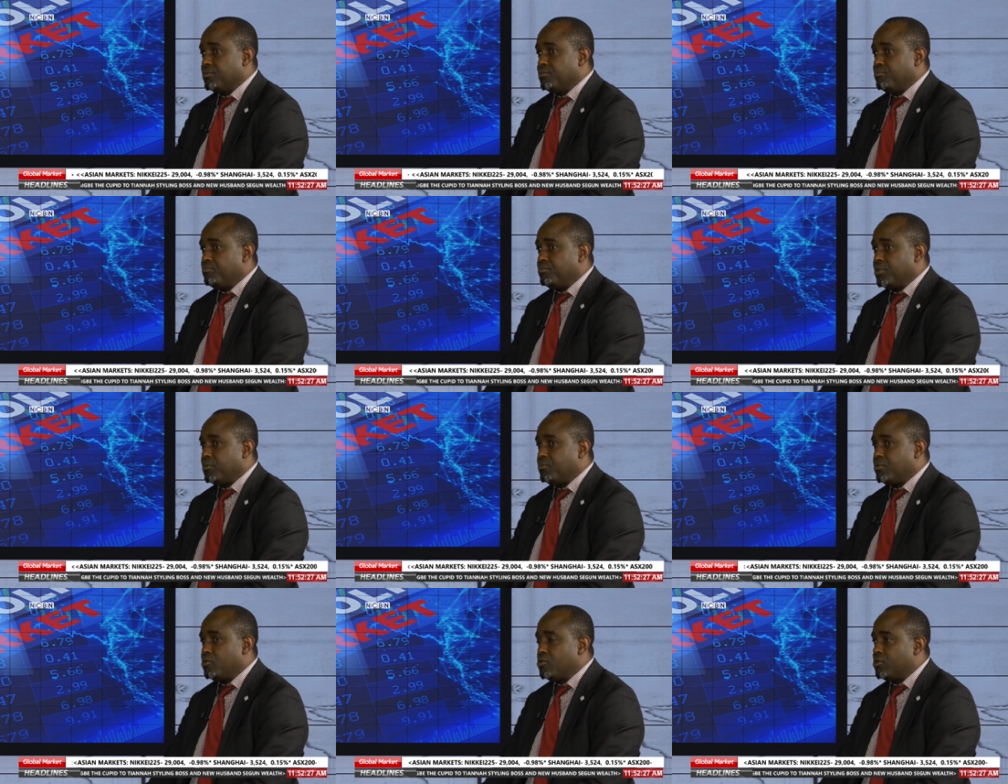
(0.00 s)

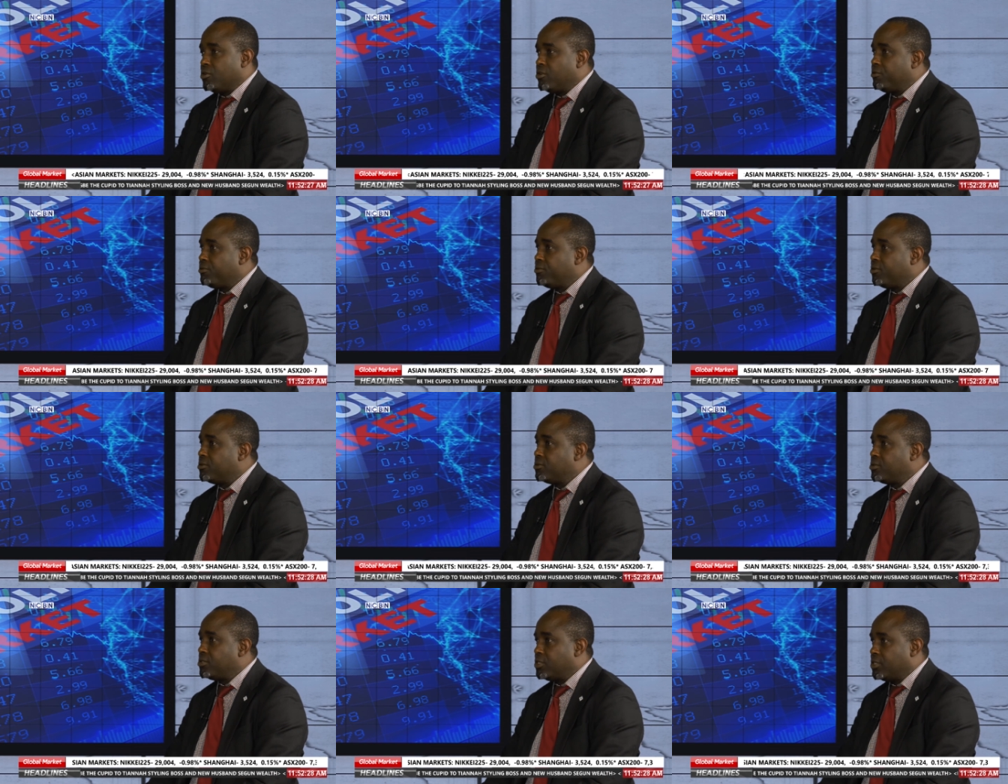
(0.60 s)
people will not
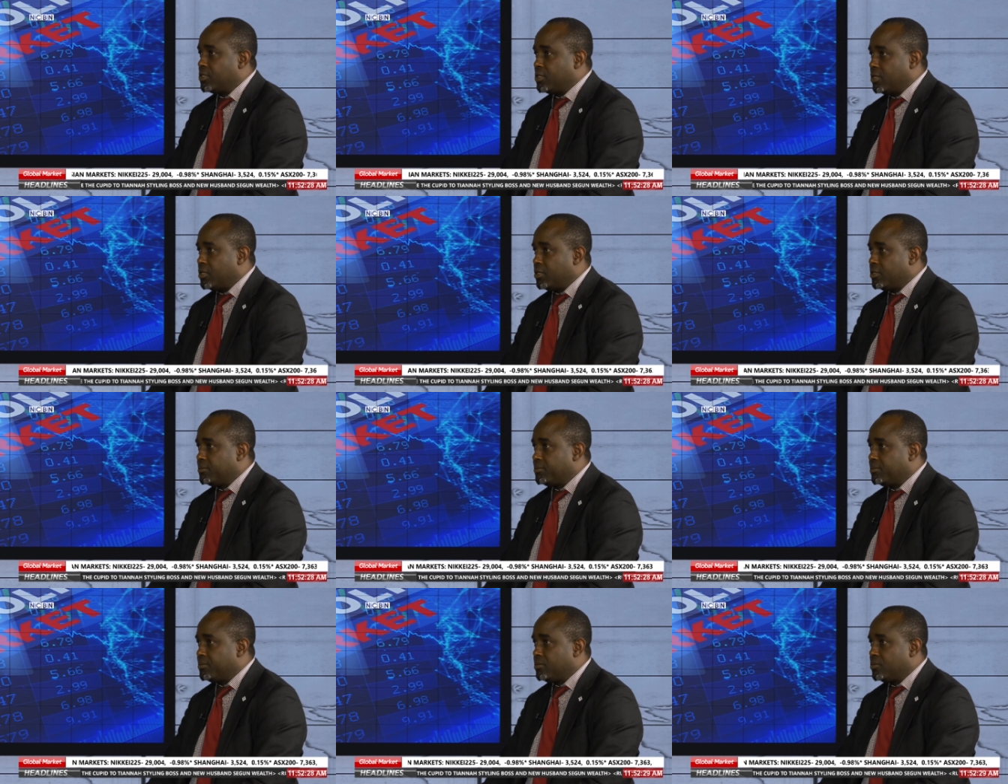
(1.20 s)
feel cheated.
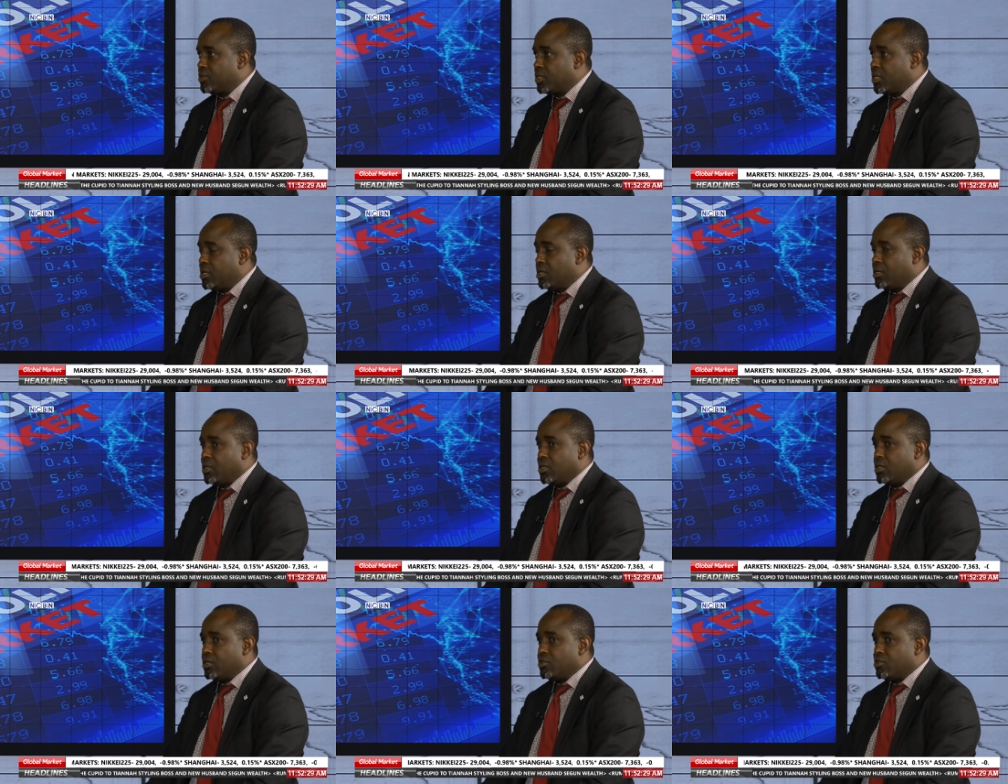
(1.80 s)

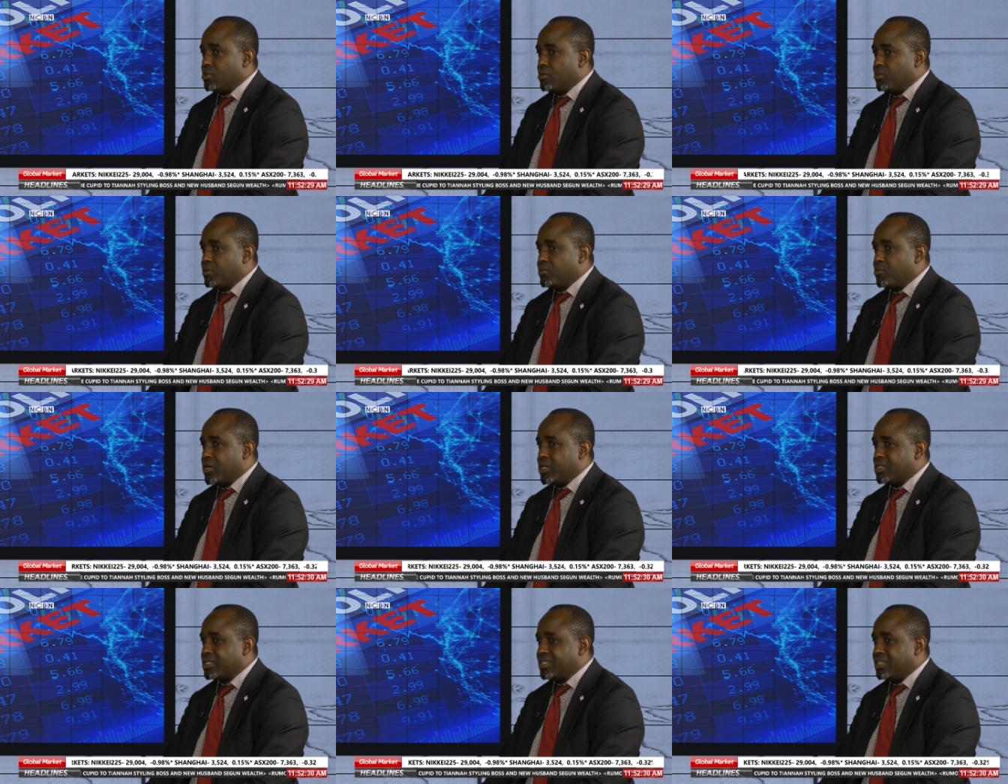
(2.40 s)
Some
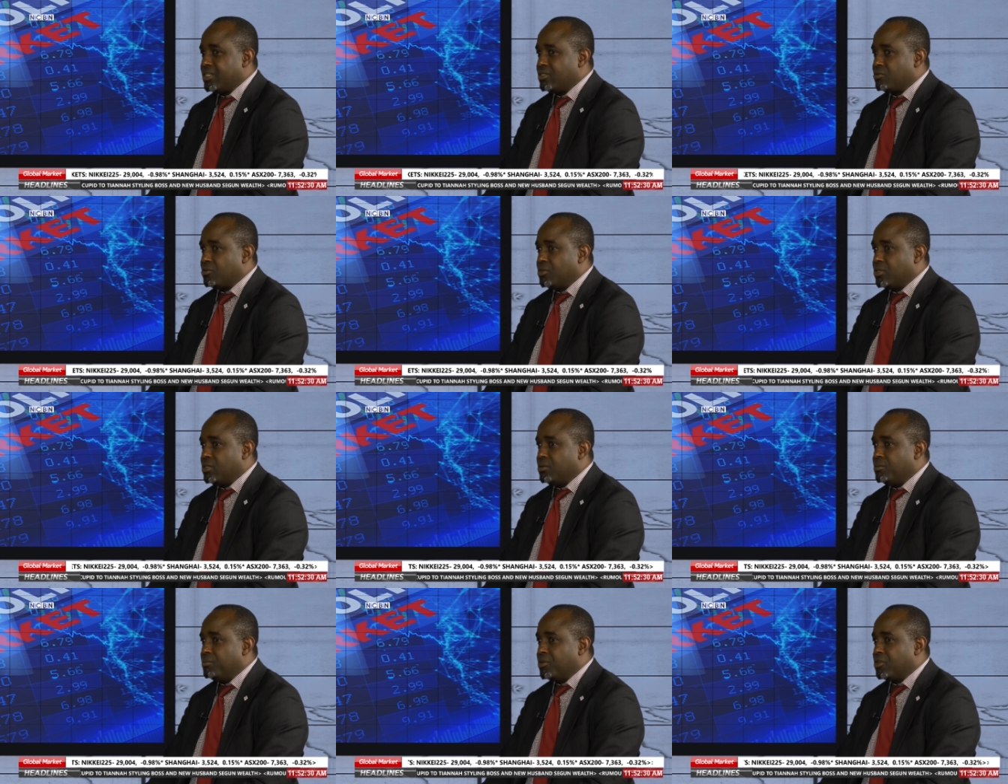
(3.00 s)
people are scared
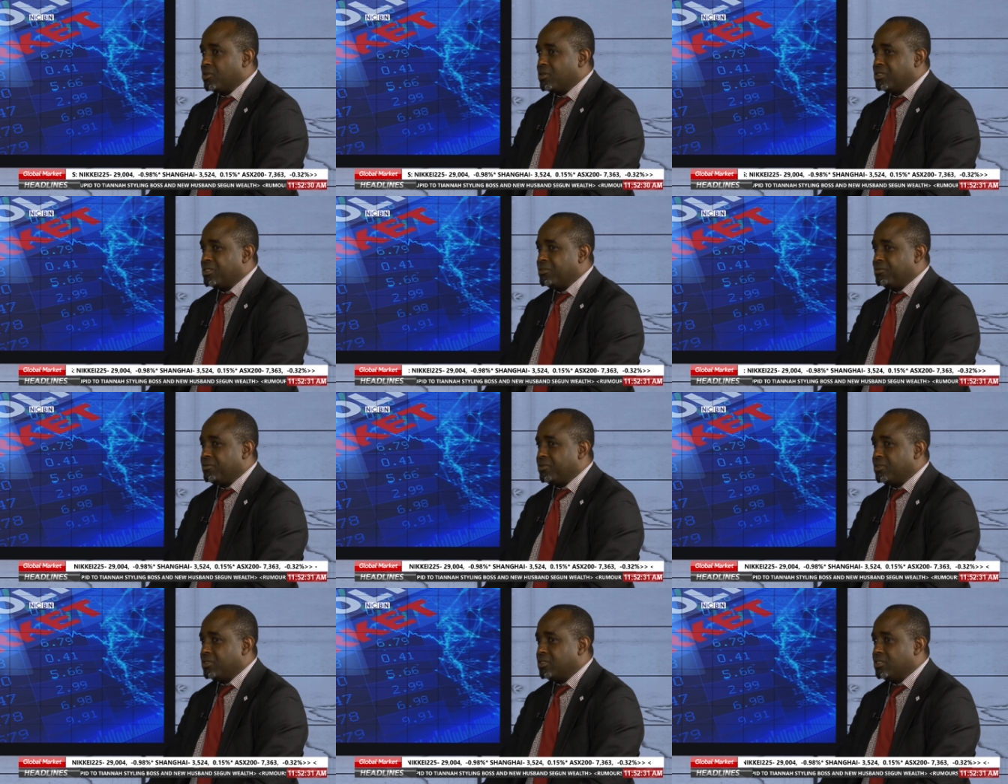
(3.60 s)
today because they
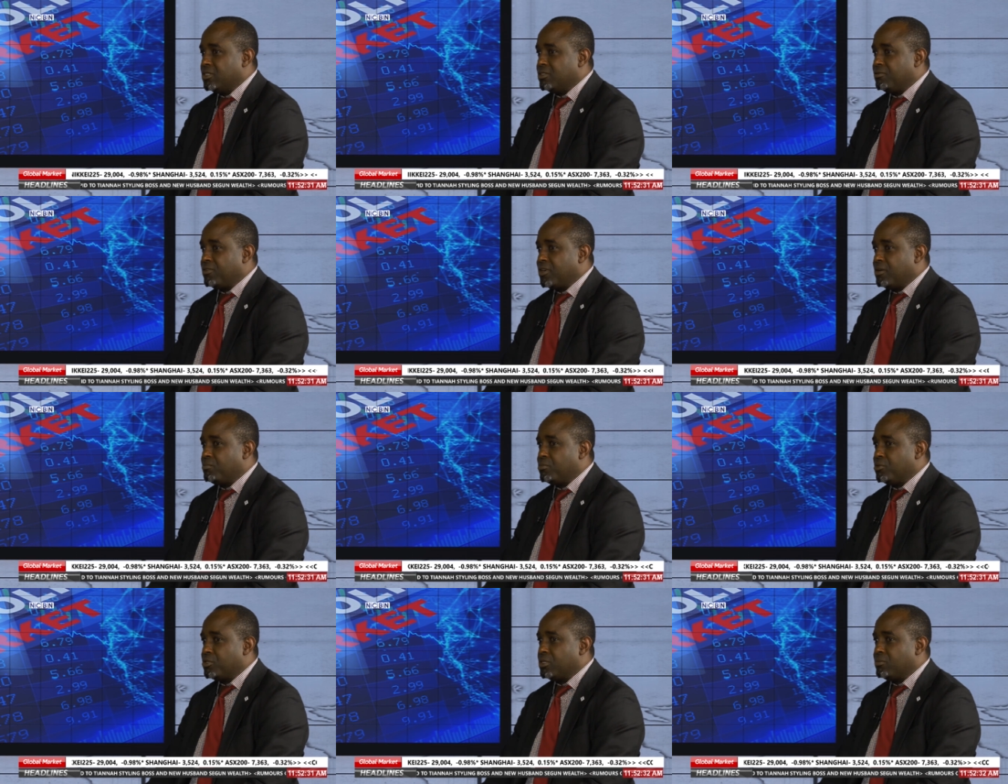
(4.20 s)
feel, if
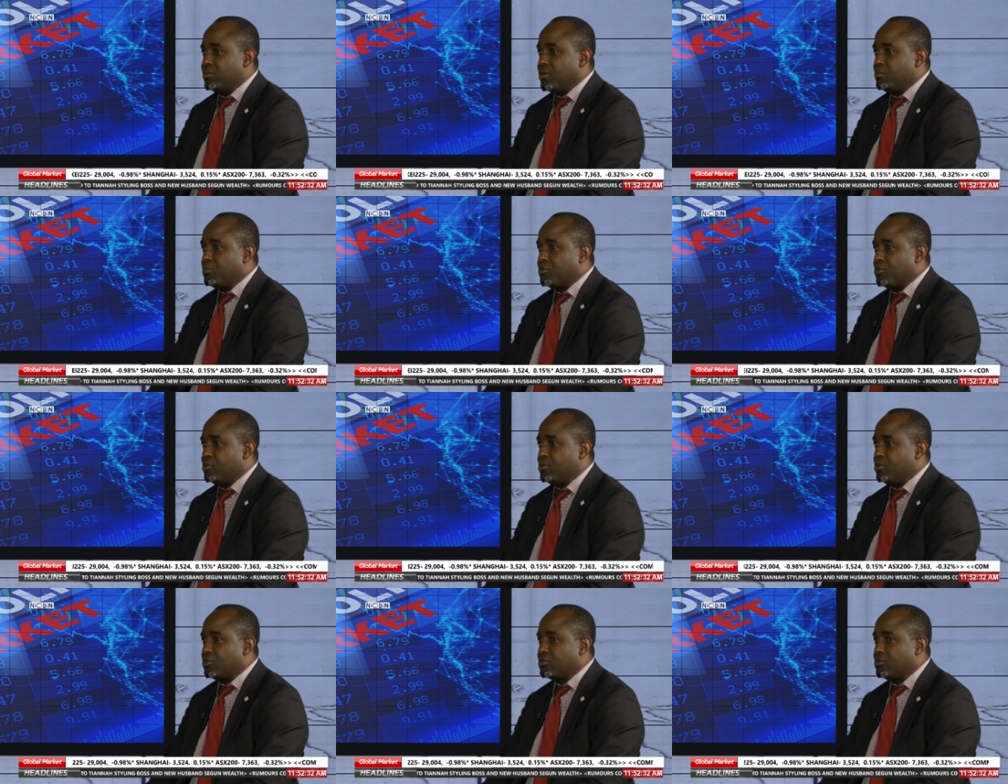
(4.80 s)
I'm pushing my
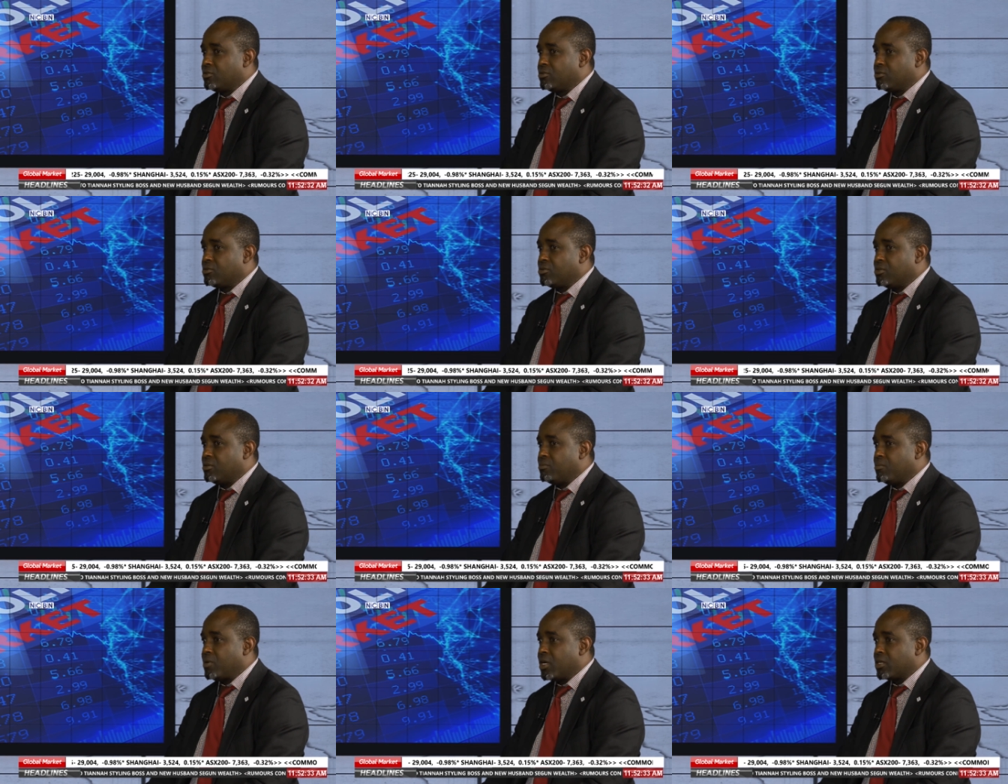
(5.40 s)
product to
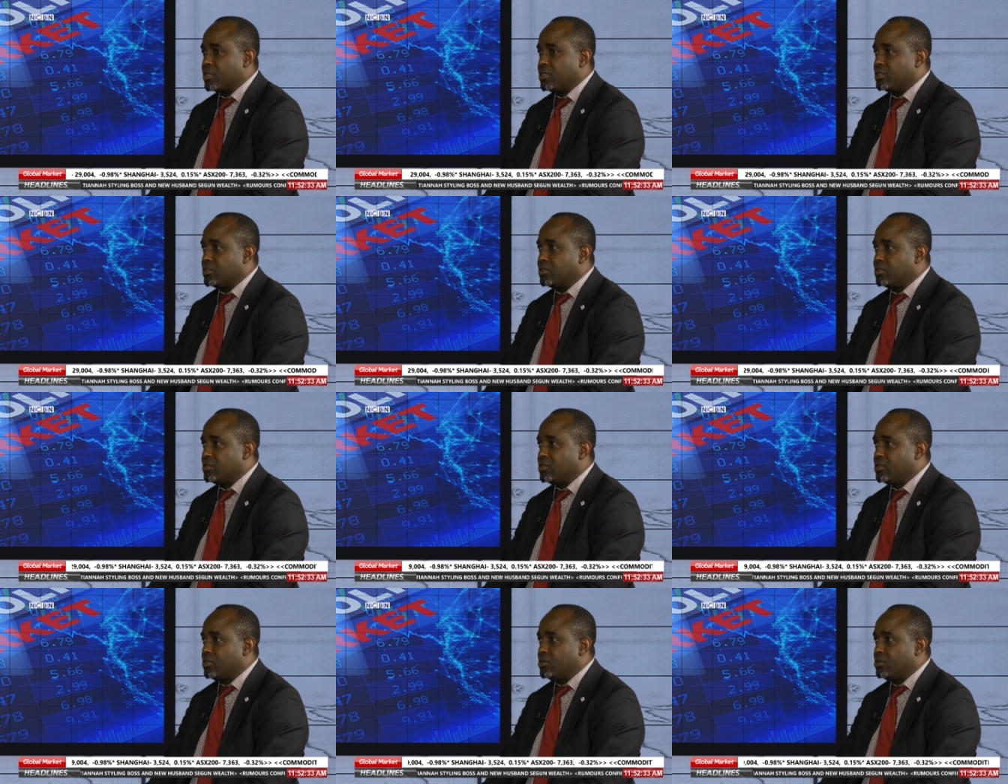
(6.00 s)
the
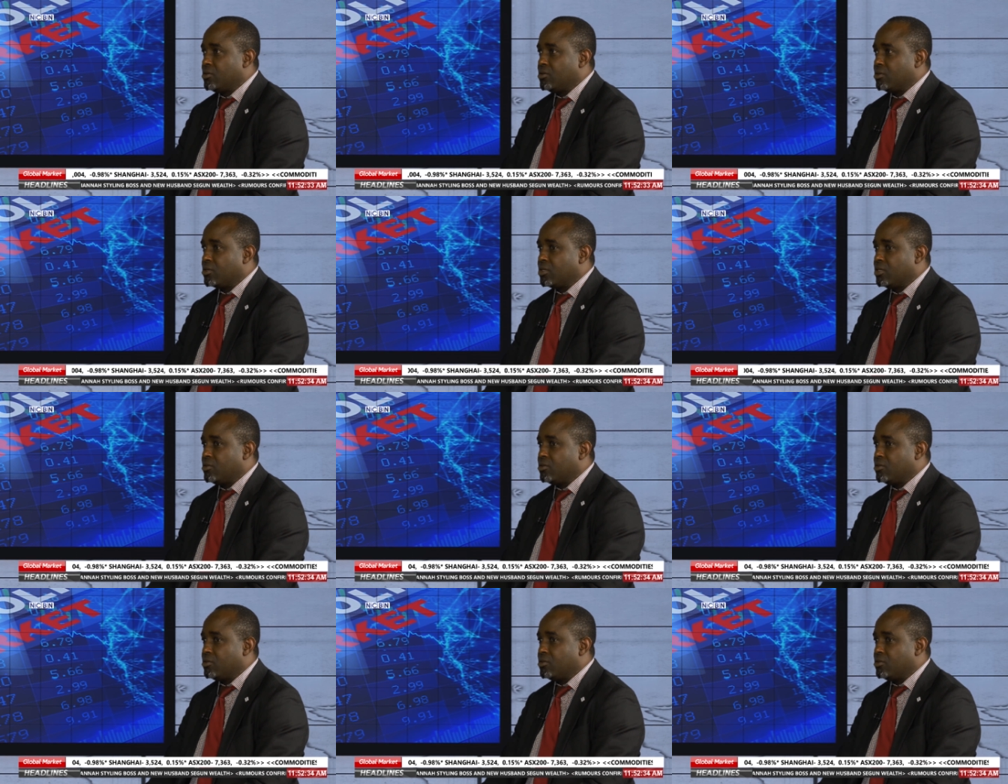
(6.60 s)
market, okay,